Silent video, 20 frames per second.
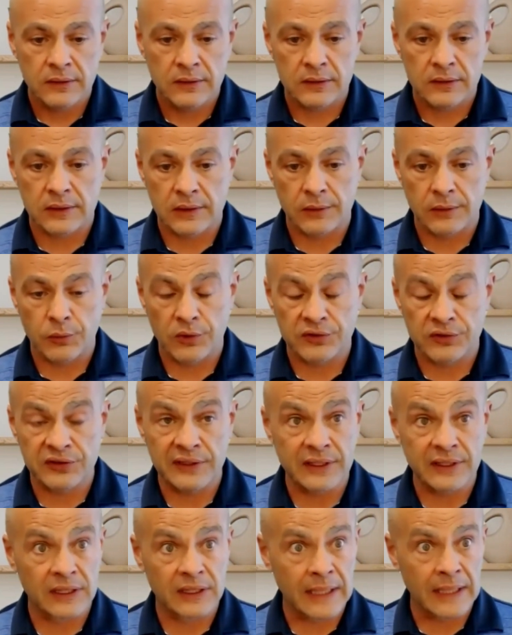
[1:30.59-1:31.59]
We're
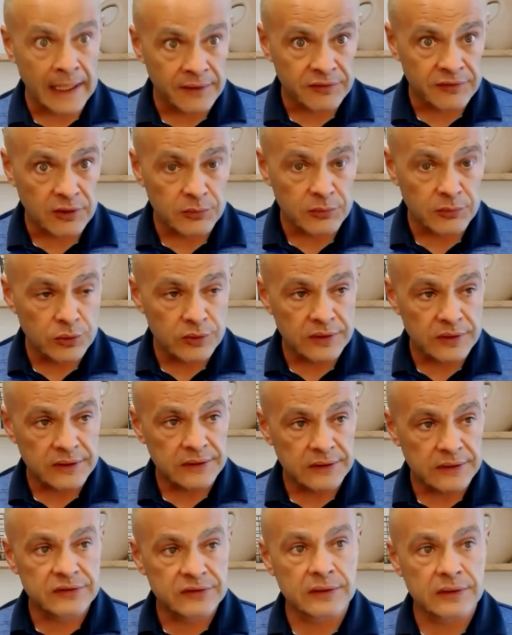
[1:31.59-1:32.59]
seeing a lot of
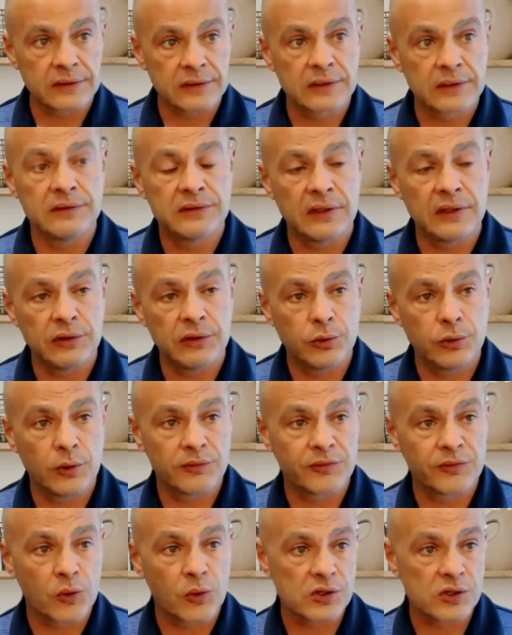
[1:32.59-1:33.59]
communities continue,
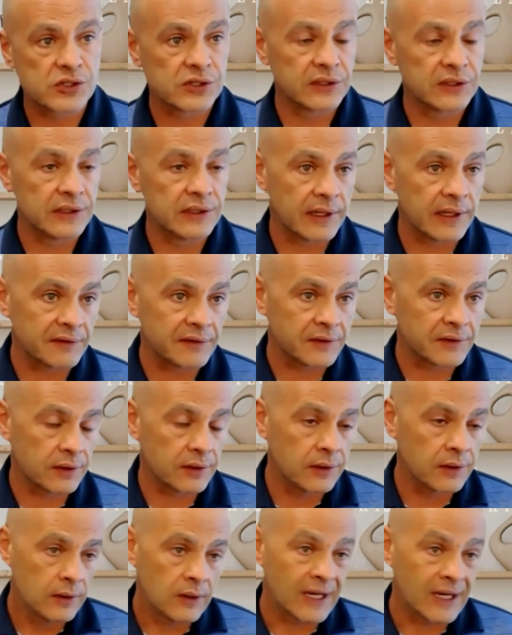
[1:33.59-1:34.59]
unfortunately, to have
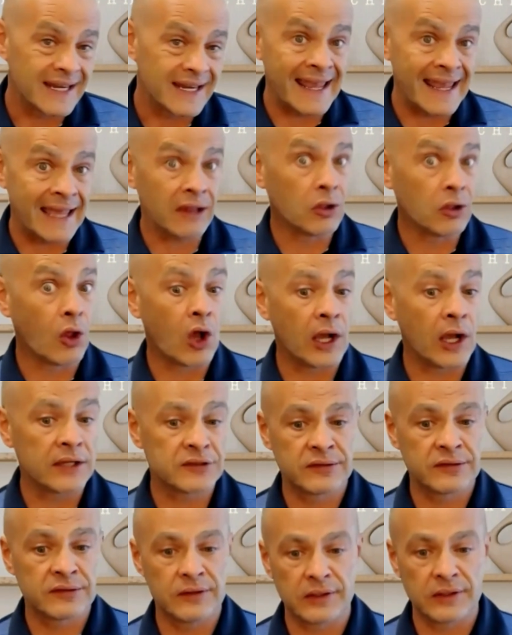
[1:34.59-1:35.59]
a net
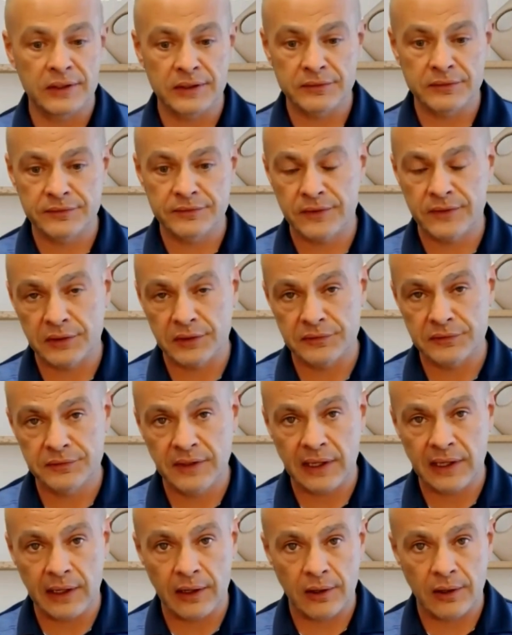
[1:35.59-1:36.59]
loss of
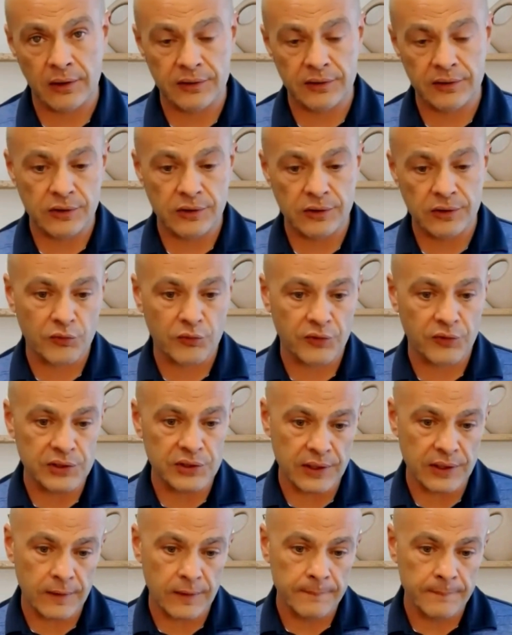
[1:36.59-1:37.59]
care year over
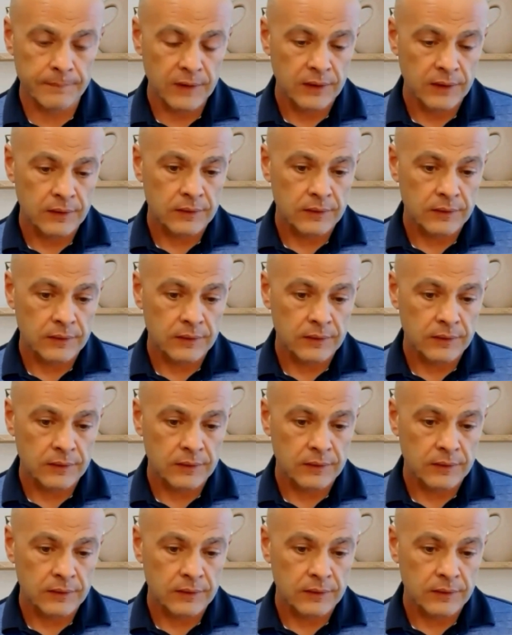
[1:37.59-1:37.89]
year.